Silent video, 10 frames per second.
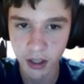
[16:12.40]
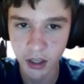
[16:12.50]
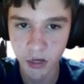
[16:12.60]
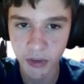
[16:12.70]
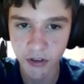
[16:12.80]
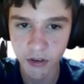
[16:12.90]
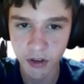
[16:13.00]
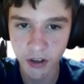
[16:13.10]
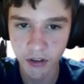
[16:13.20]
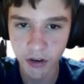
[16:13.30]
Elemental
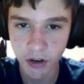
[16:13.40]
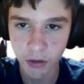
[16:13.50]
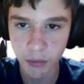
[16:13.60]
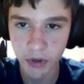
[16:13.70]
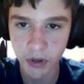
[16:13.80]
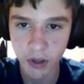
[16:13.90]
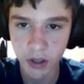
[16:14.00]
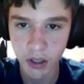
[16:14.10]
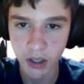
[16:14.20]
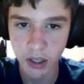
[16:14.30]
dancing up.
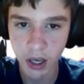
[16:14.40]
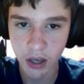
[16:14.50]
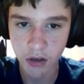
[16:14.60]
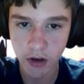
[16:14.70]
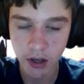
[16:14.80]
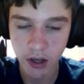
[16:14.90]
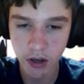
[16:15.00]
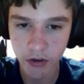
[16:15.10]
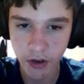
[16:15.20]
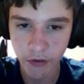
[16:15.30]
Yeah, you need to get
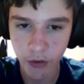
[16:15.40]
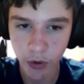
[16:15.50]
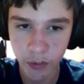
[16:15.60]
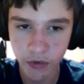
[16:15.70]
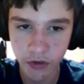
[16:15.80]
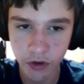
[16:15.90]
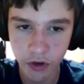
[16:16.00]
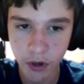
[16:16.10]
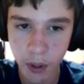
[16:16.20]
your stuff equipped, sir.